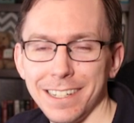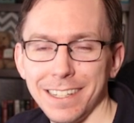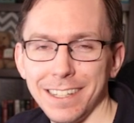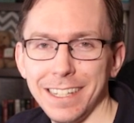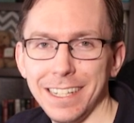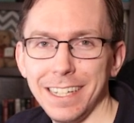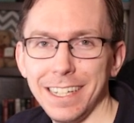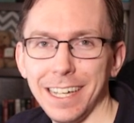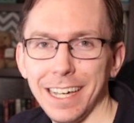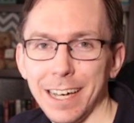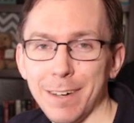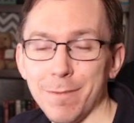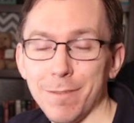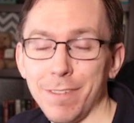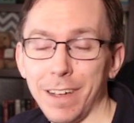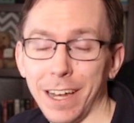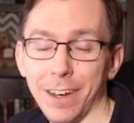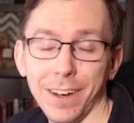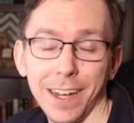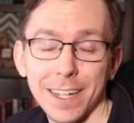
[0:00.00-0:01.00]
the um,
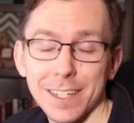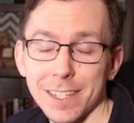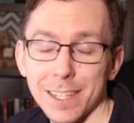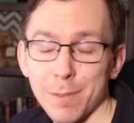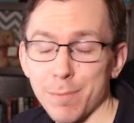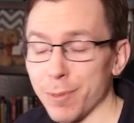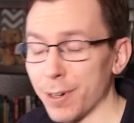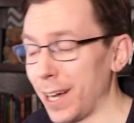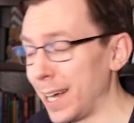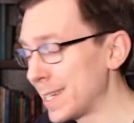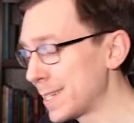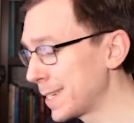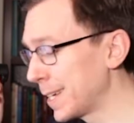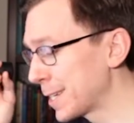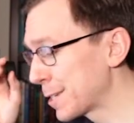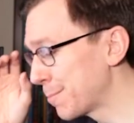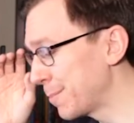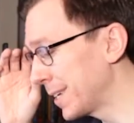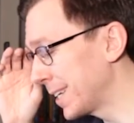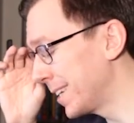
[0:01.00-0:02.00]
variance of the process
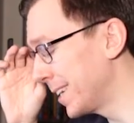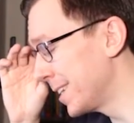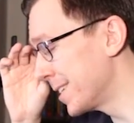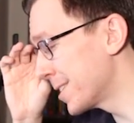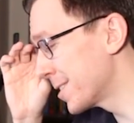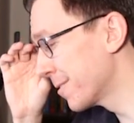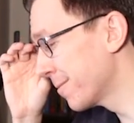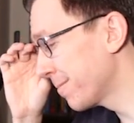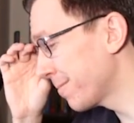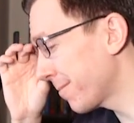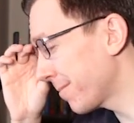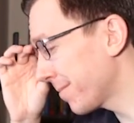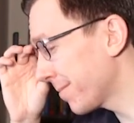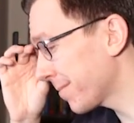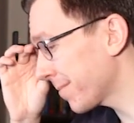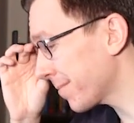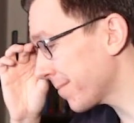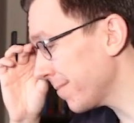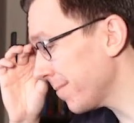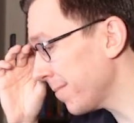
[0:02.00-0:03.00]
because
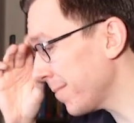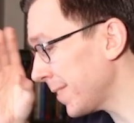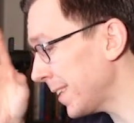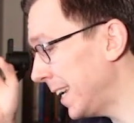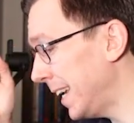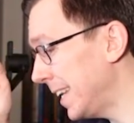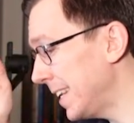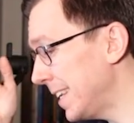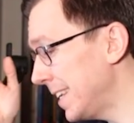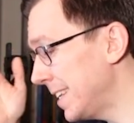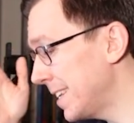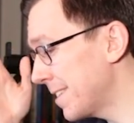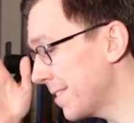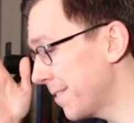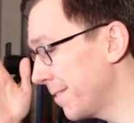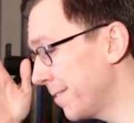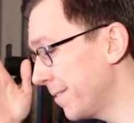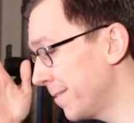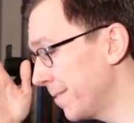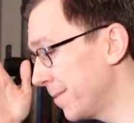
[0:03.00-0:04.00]
it is
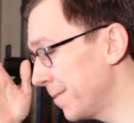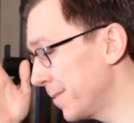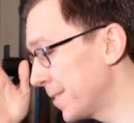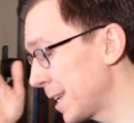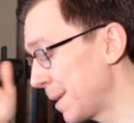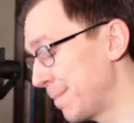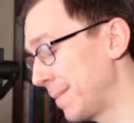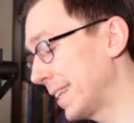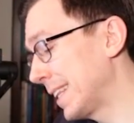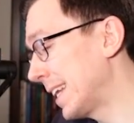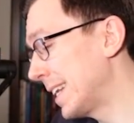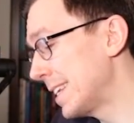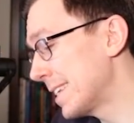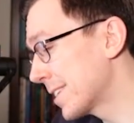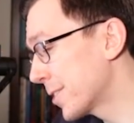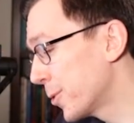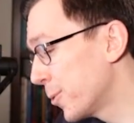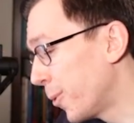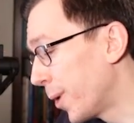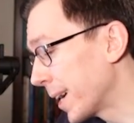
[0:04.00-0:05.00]
something that is
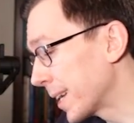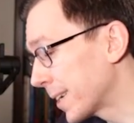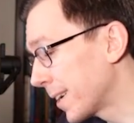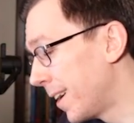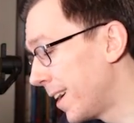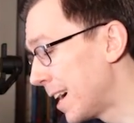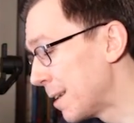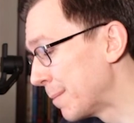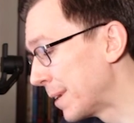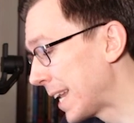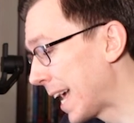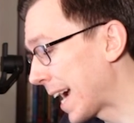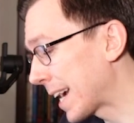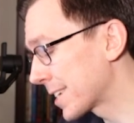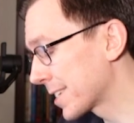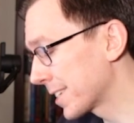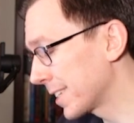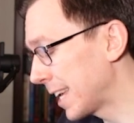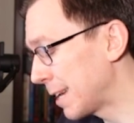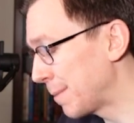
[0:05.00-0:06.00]
quite common
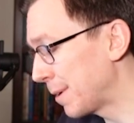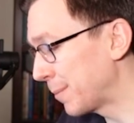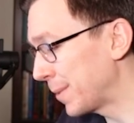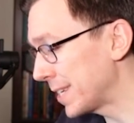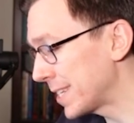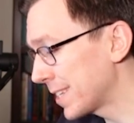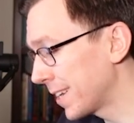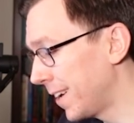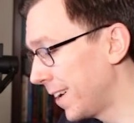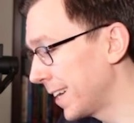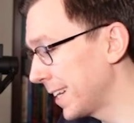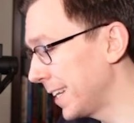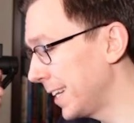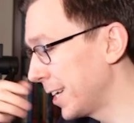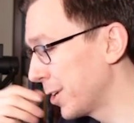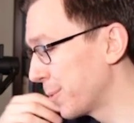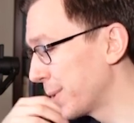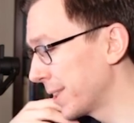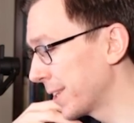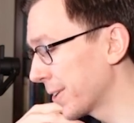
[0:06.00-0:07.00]
actually. I mean, we saw it here
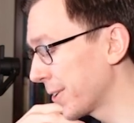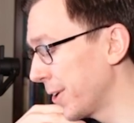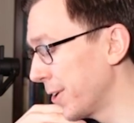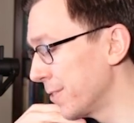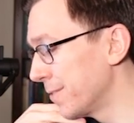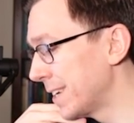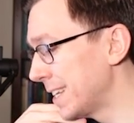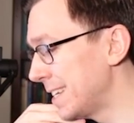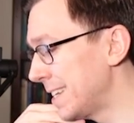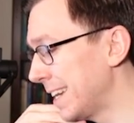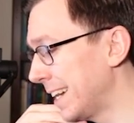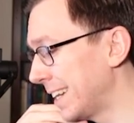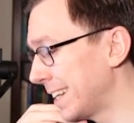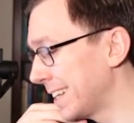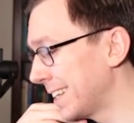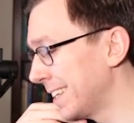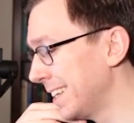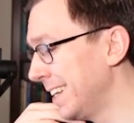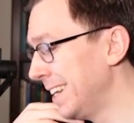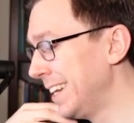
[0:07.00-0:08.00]
with the COVID
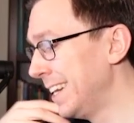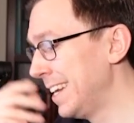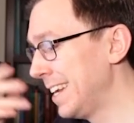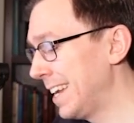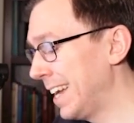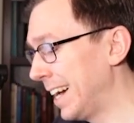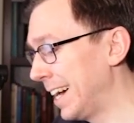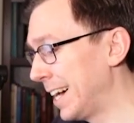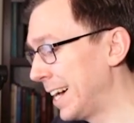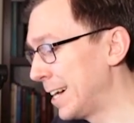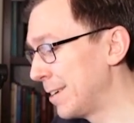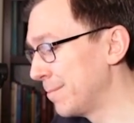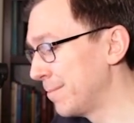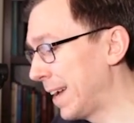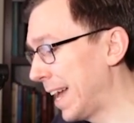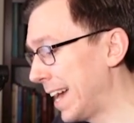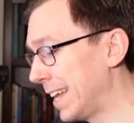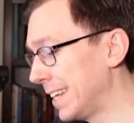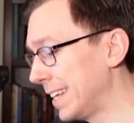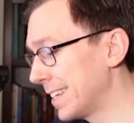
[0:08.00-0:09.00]
data. Um,
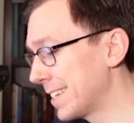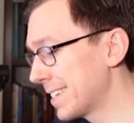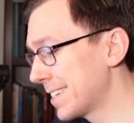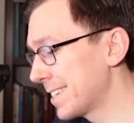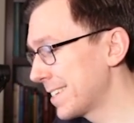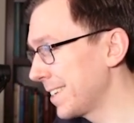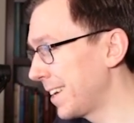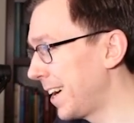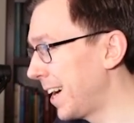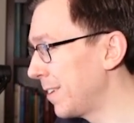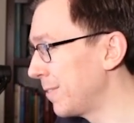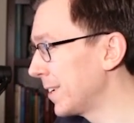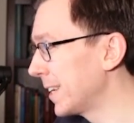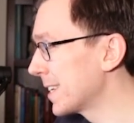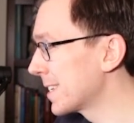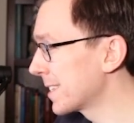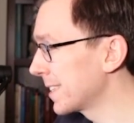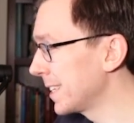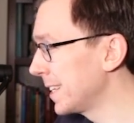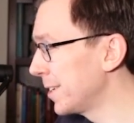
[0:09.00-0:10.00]
and it's
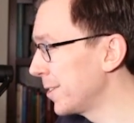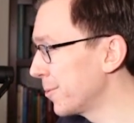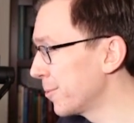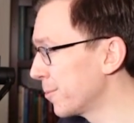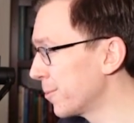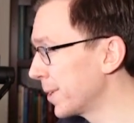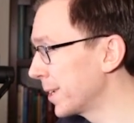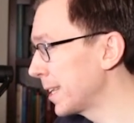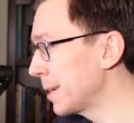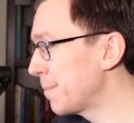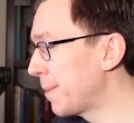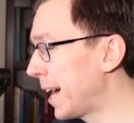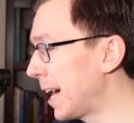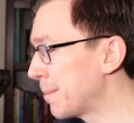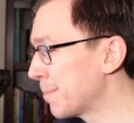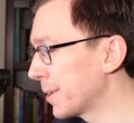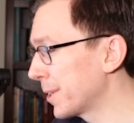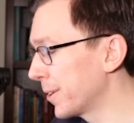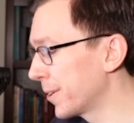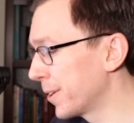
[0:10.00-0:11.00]
obviously really
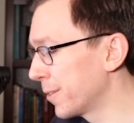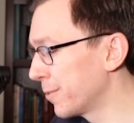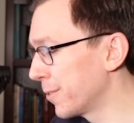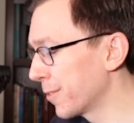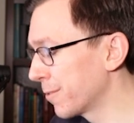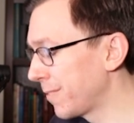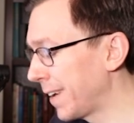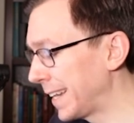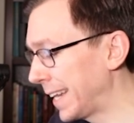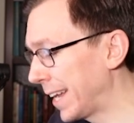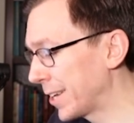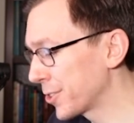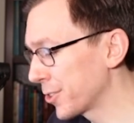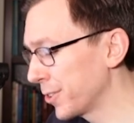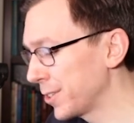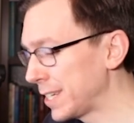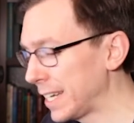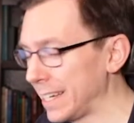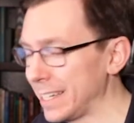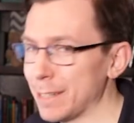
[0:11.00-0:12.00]
popular for financial
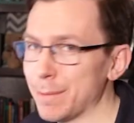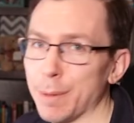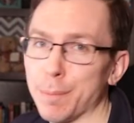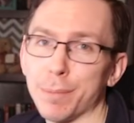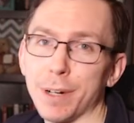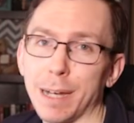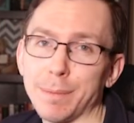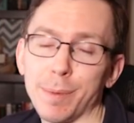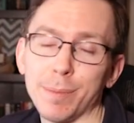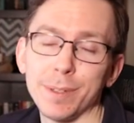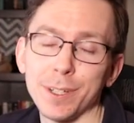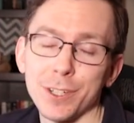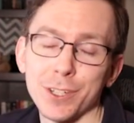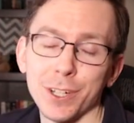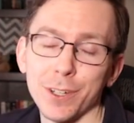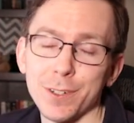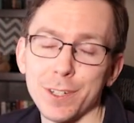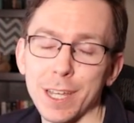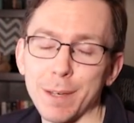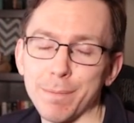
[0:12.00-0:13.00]
data, but probably
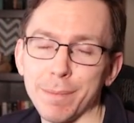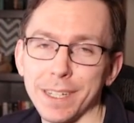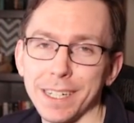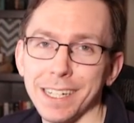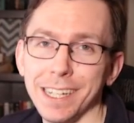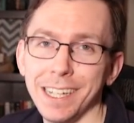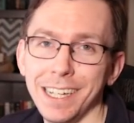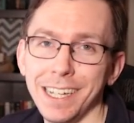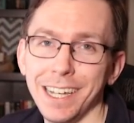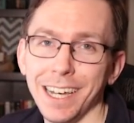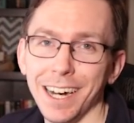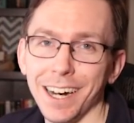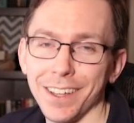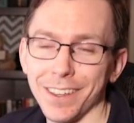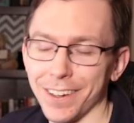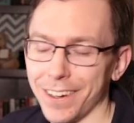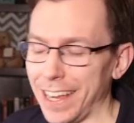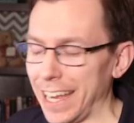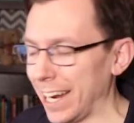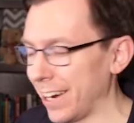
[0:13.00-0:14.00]
shows up in
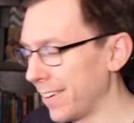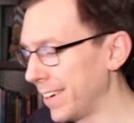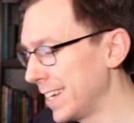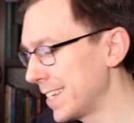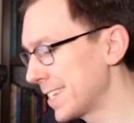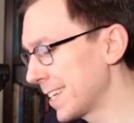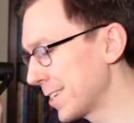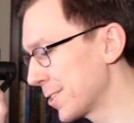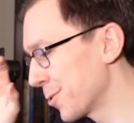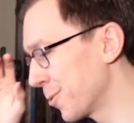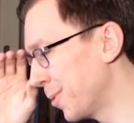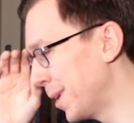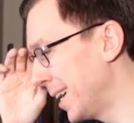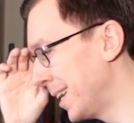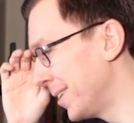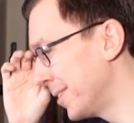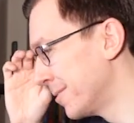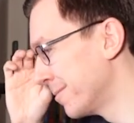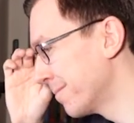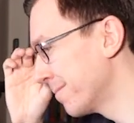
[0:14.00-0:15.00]
other areas as
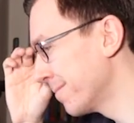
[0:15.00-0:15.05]
well.